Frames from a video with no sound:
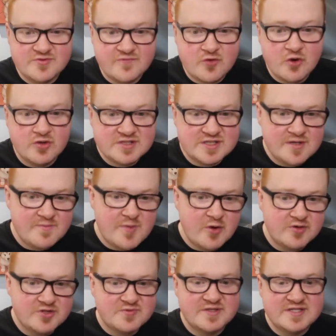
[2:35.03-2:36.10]
of course, in a
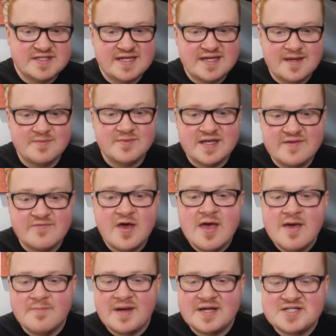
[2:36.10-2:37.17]
bonus, which seen him leave
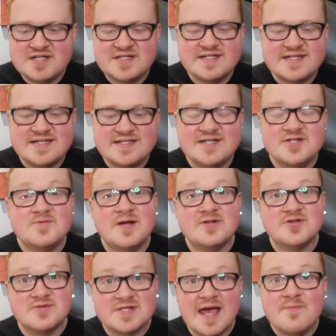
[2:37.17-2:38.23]
Manchester City as
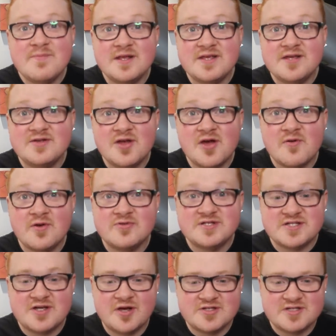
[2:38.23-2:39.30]
well. So €10 million
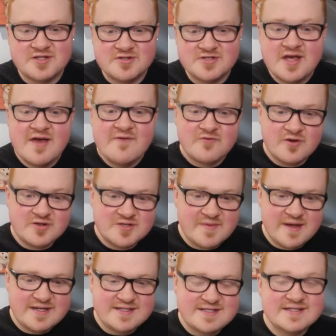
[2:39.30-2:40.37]
it's costing us for
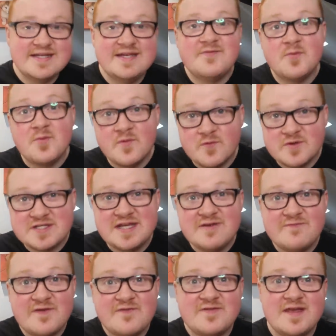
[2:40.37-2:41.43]
Otamendi to leave, and we'll
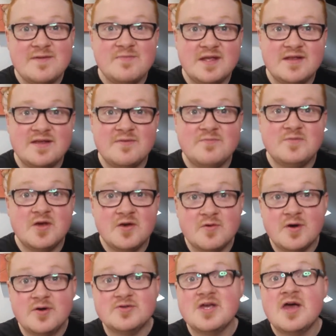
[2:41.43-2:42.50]
receive €15 million
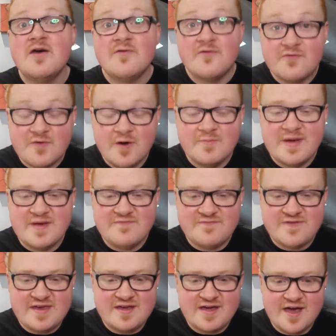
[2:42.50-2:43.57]
from
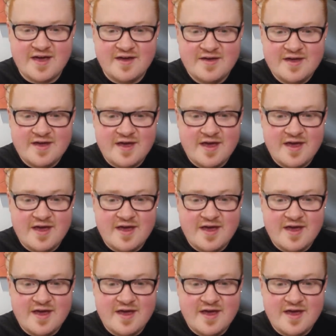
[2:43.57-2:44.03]
Benfica